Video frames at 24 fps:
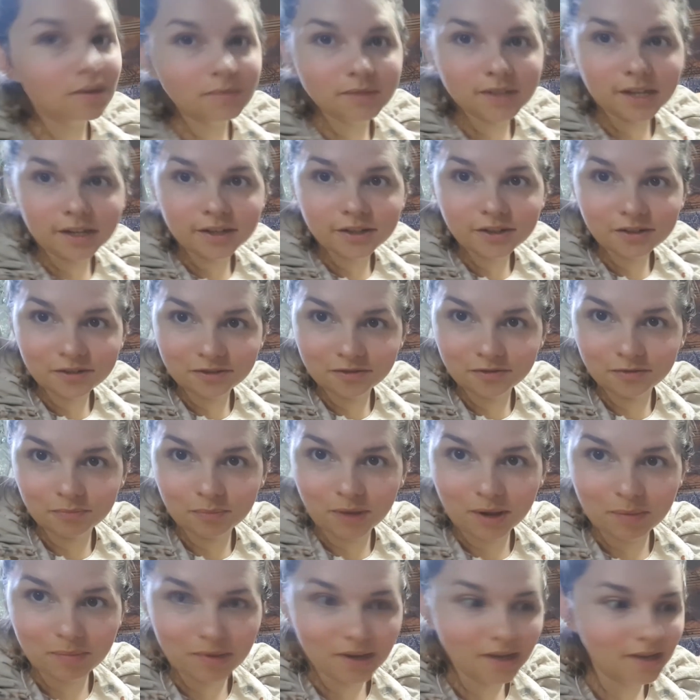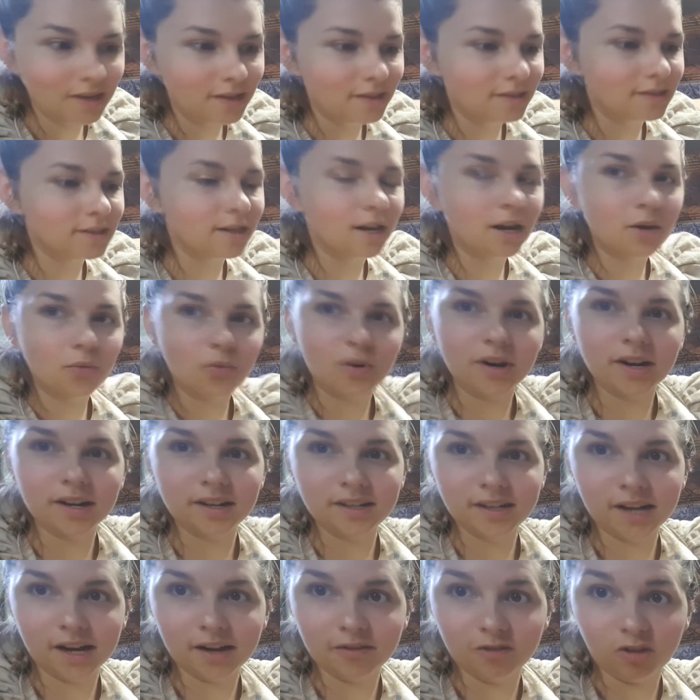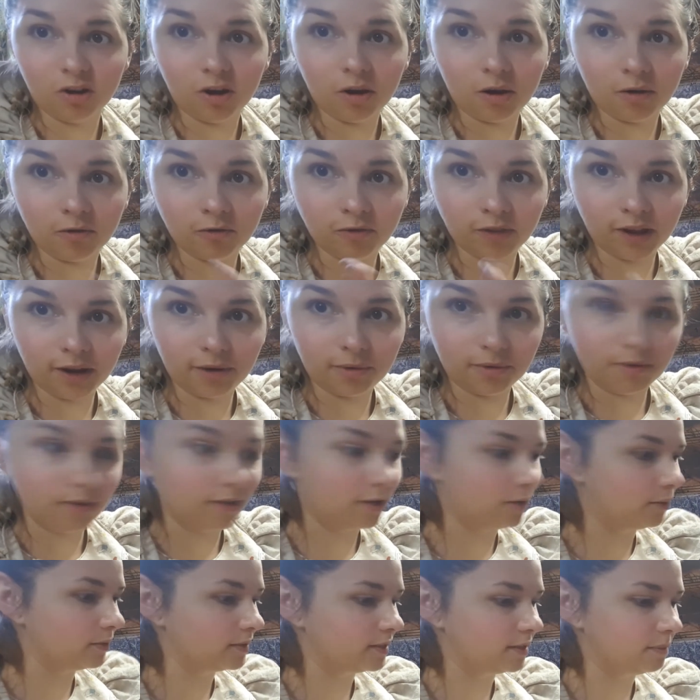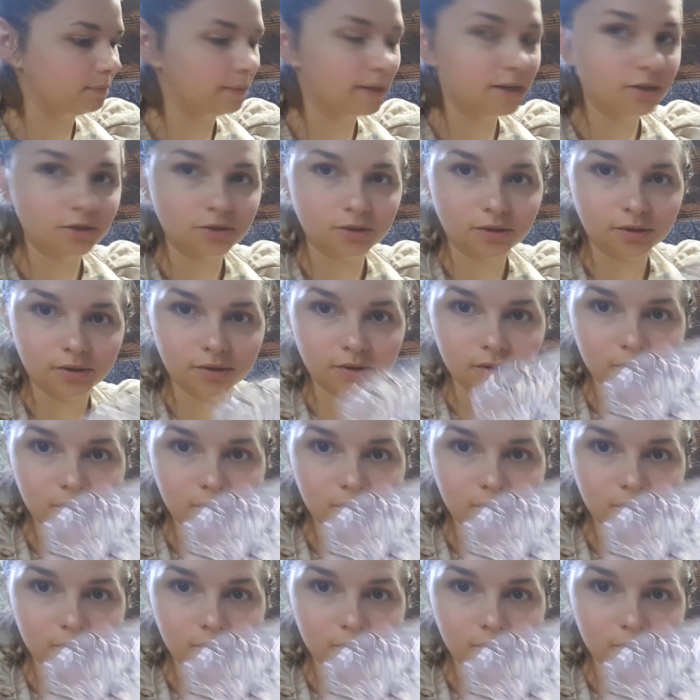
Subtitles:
center of my piece, I wanted to have a flower that was symmetrical.